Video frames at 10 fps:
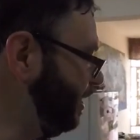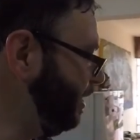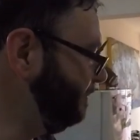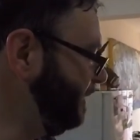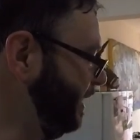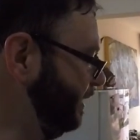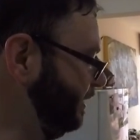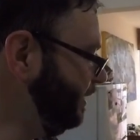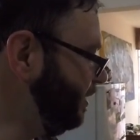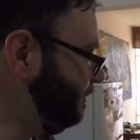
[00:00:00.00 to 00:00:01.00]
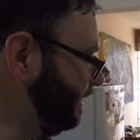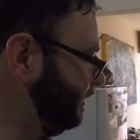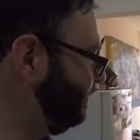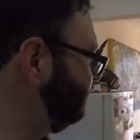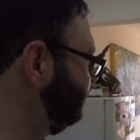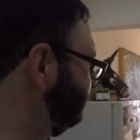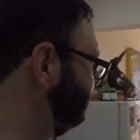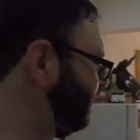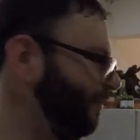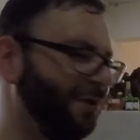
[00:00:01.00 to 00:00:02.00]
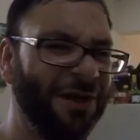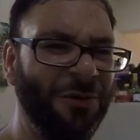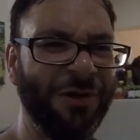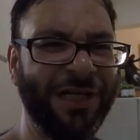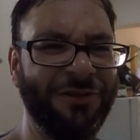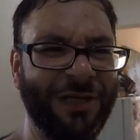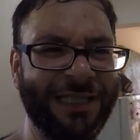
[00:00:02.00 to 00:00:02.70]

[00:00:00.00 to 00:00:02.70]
Um, you know, about to, I don't know what the hell we're going to do.